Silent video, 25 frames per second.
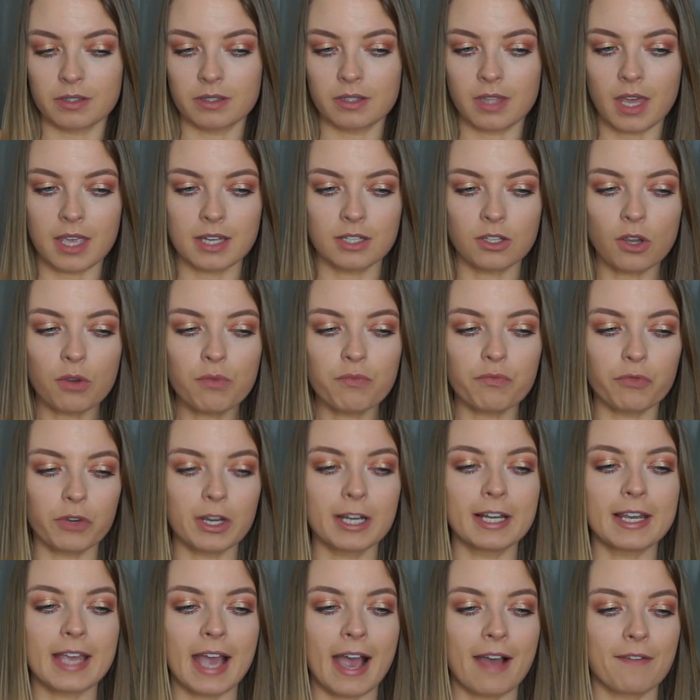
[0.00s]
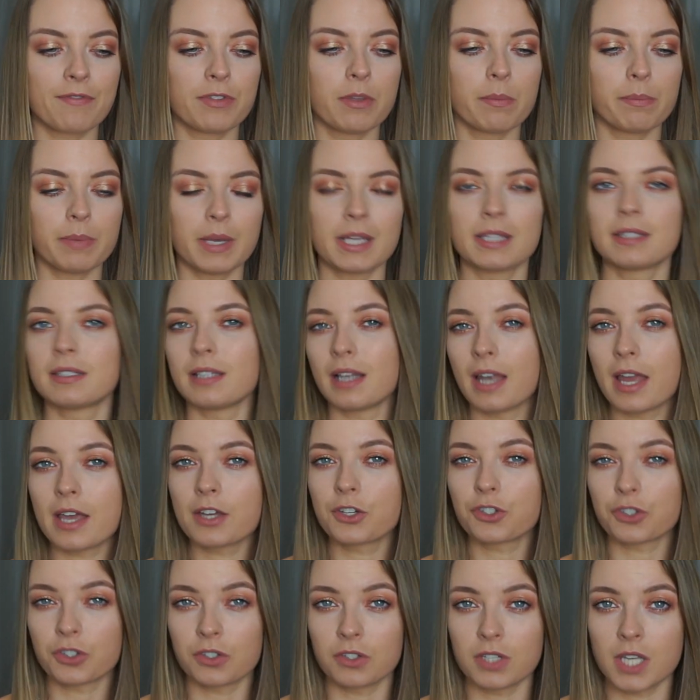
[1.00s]
they don't really have the best
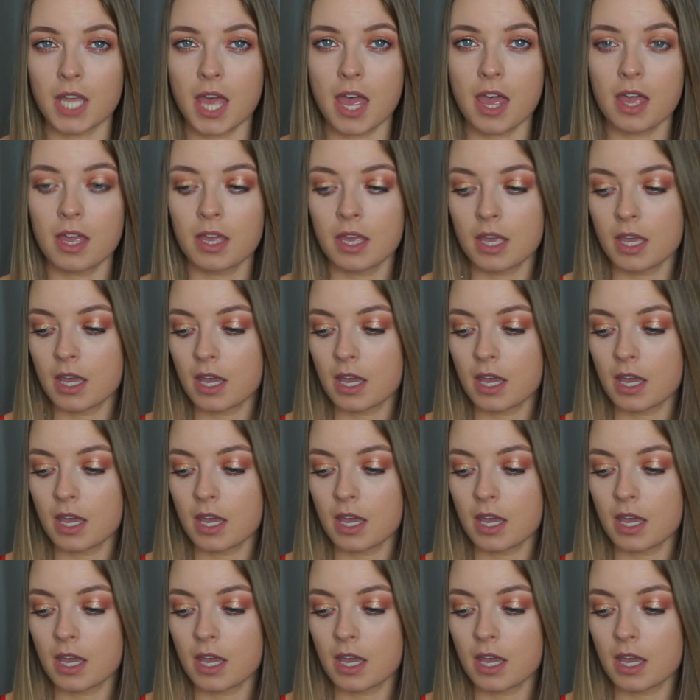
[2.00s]
selection there.